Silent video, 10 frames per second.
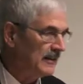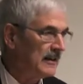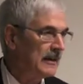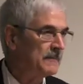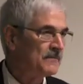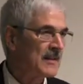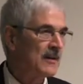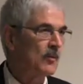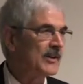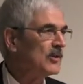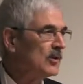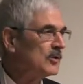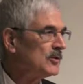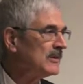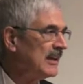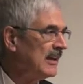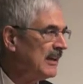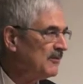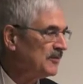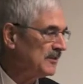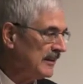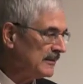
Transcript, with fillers: area. When you look to the left